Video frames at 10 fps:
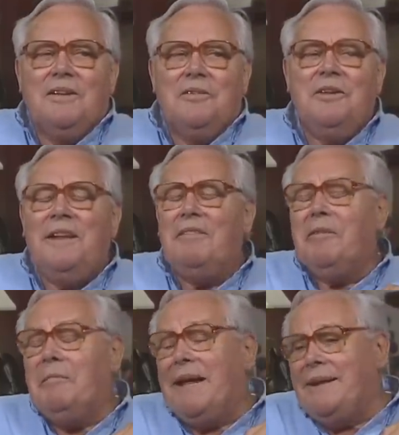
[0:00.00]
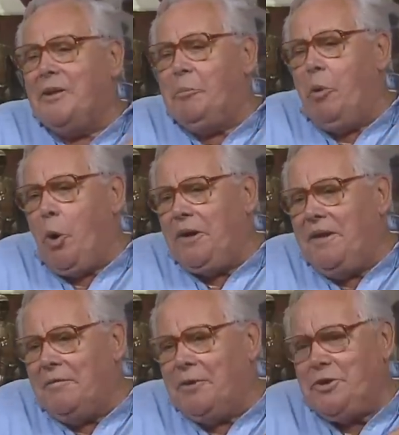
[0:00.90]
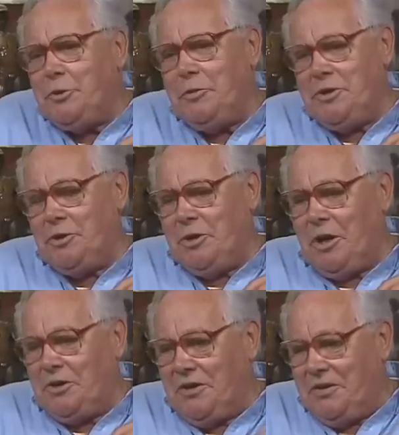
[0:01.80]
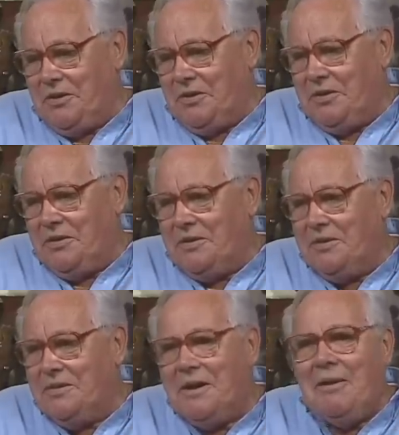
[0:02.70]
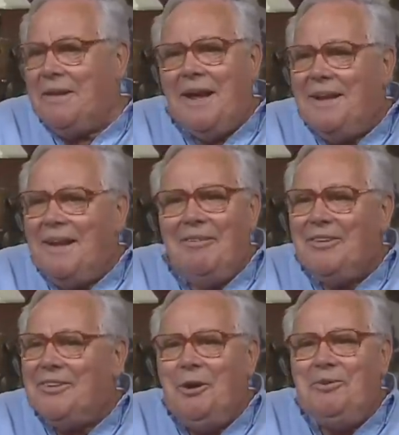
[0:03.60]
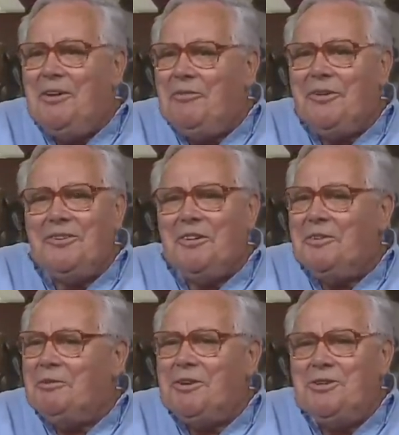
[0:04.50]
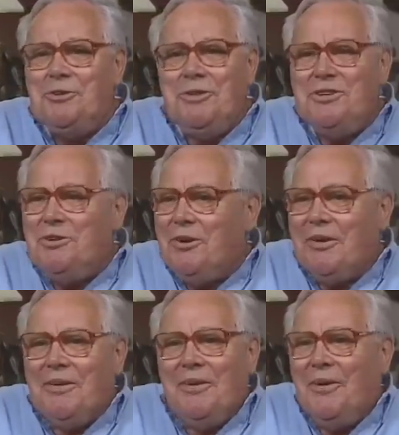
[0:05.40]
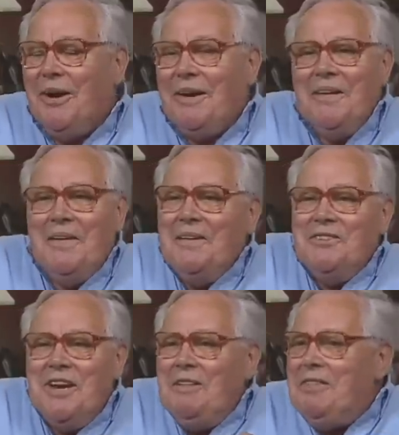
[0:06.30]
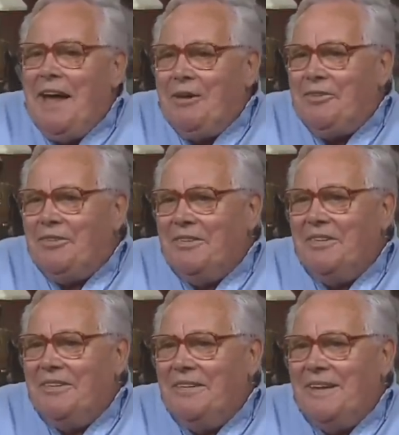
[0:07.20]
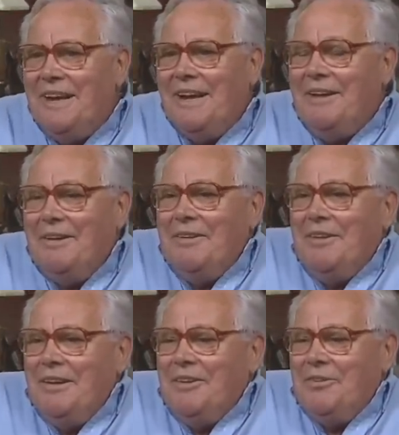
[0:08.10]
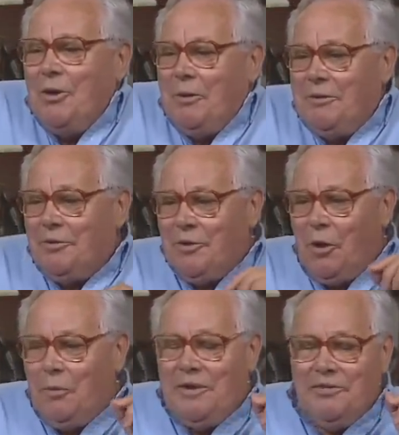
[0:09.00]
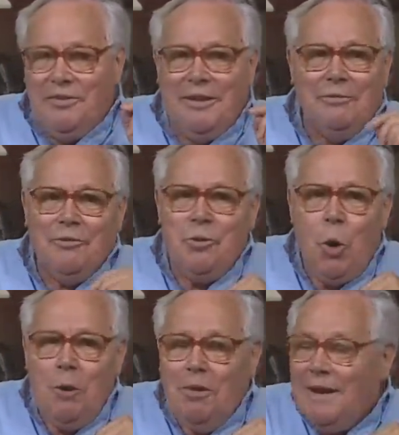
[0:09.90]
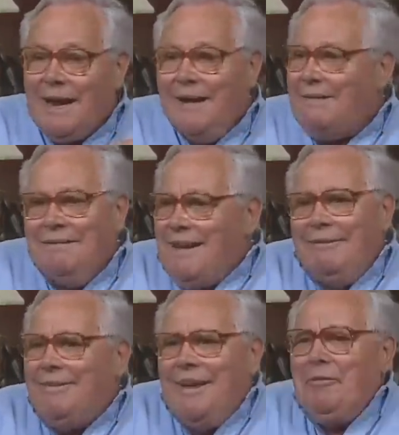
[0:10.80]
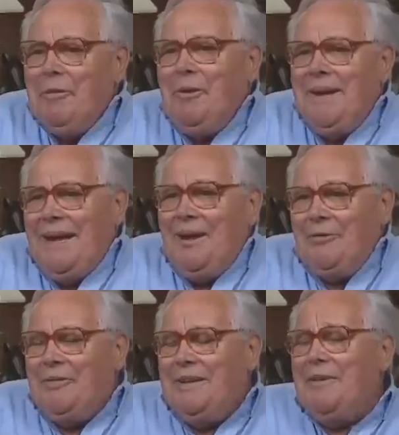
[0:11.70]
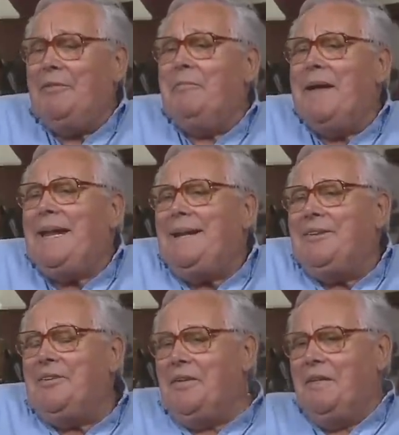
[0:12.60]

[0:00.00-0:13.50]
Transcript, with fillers: We never made it a point they were Jewish or not. There was no difference if they were Jewish or Gentiles. So it was always, it was normal, like with everybody else. We never made it.